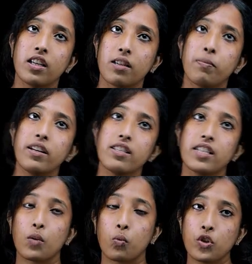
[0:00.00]
triplet
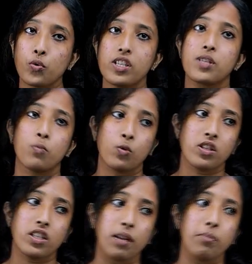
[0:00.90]
state, which one is more
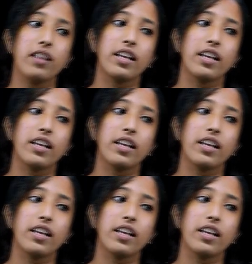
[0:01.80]
stable?